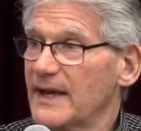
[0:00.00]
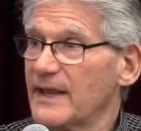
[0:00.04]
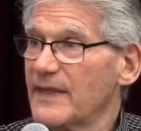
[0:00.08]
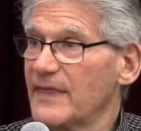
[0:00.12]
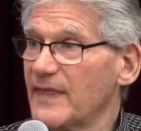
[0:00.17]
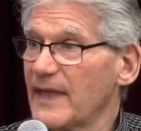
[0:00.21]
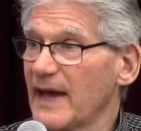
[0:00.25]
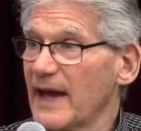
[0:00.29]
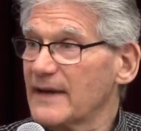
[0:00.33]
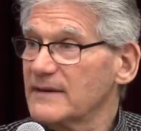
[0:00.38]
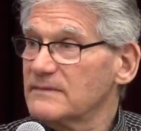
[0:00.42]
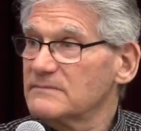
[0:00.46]

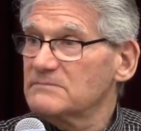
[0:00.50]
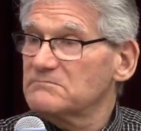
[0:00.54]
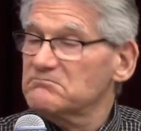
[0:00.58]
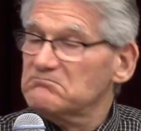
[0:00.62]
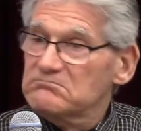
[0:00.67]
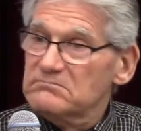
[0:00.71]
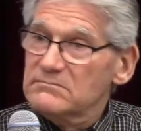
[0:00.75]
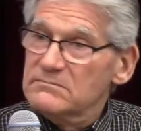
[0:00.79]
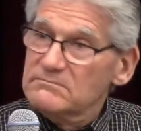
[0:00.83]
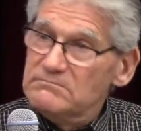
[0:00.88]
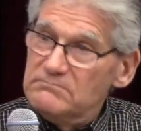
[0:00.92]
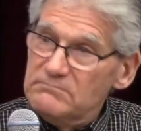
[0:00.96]
that
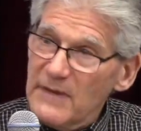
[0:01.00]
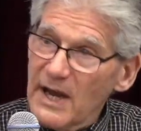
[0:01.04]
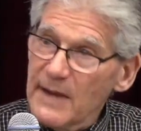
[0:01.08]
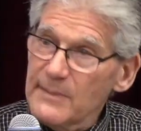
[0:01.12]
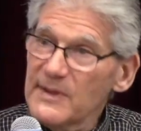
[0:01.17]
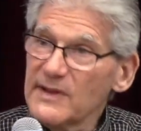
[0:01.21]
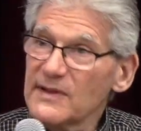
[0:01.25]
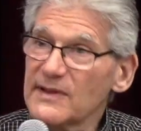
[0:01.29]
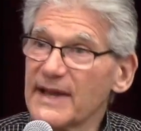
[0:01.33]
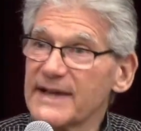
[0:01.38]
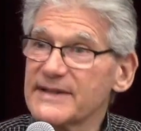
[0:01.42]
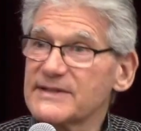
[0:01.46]

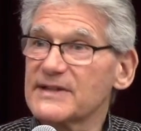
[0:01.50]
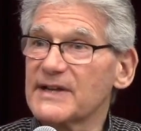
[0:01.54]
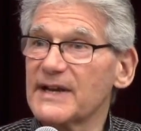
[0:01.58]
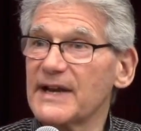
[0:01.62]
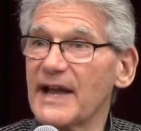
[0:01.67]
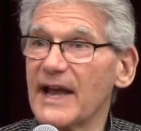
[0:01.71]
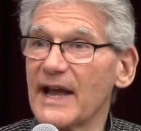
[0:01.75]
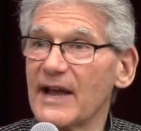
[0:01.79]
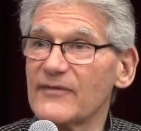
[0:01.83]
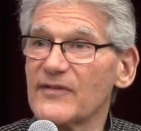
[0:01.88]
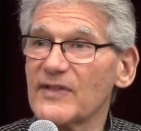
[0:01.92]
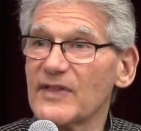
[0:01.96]
maybe less than
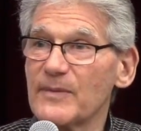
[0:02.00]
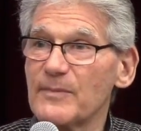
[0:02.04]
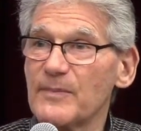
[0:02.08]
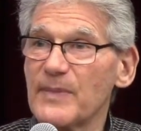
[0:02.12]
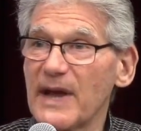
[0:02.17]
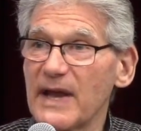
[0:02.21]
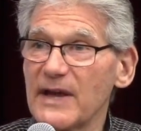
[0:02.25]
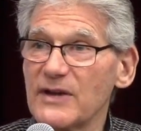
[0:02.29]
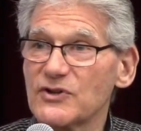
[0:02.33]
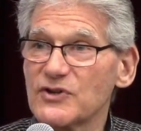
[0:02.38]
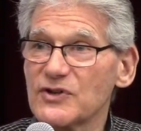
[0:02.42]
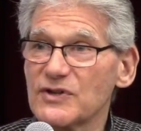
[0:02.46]
half of the
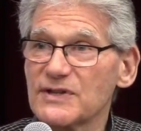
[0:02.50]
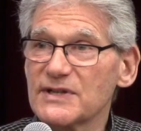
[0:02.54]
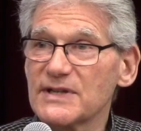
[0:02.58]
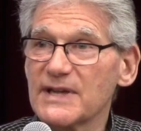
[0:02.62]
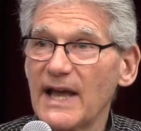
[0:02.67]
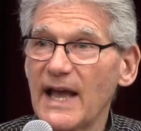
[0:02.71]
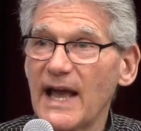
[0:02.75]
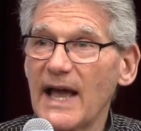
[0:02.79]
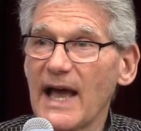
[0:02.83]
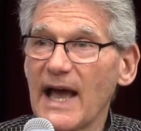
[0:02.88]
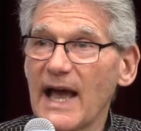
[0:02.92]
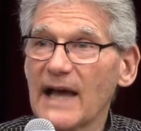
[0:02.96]
patients
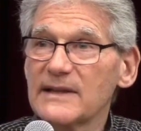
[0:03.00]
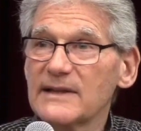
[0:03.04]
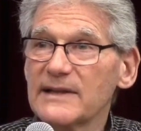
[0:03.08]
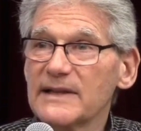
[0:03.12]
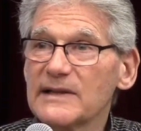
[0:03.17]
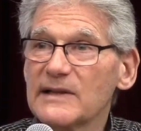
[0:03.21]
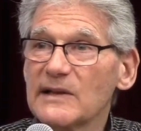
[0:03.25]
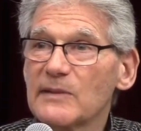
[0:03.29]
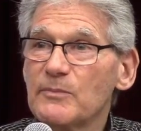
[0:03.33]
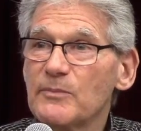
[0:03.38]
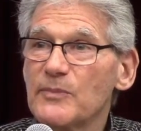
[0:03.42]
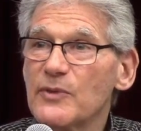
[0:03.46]
had a
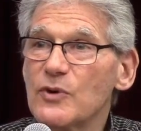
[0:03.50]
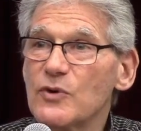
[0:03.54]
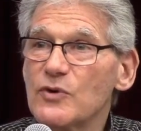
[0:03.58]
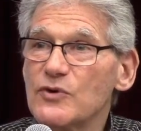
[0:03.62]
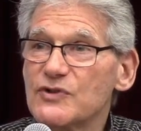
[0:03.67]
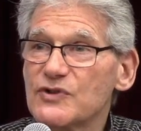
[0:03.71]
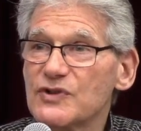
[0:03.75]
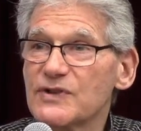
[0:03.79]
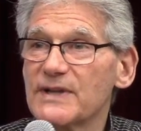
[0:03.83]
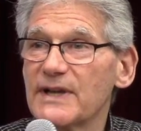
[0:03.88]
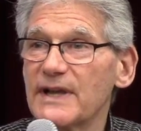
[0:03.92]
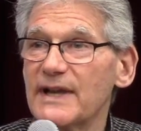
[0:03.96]
little
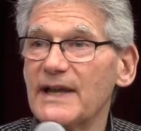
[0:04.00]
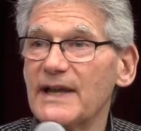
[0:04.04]
boost